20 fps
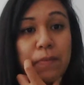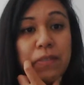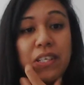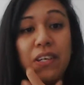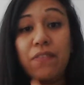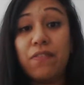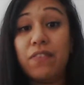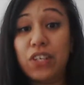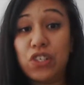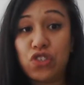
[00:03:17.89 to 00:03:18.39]
he
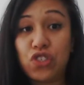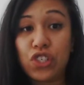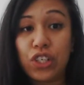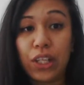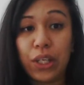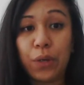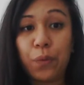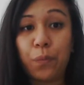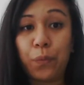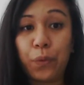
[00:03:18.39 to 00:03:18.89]

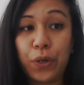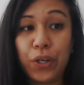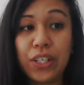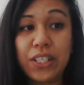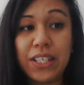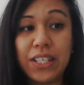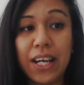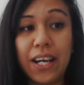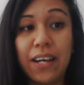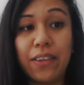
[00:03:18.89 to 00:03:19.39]
eventually worked
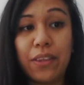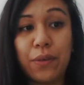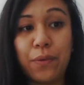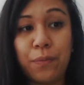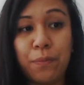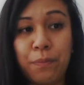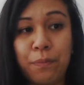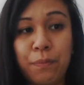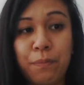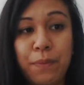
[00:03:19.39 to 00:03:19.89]
out the
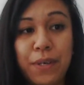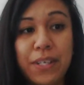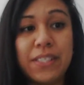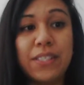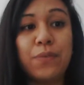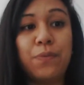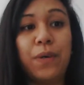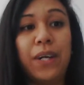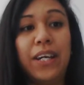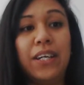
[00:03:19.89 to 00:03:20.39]
best
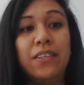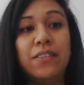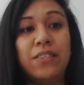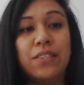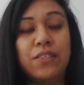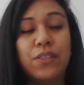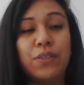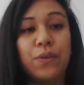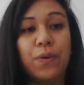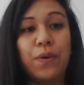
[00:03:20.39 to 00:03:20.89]
way to
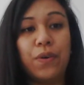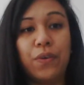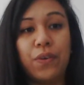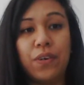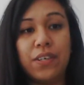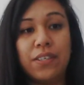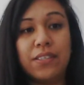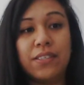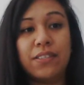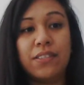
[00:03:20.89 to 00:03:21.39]
go
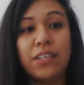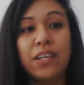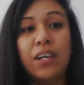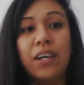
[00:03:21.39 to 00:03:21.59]
across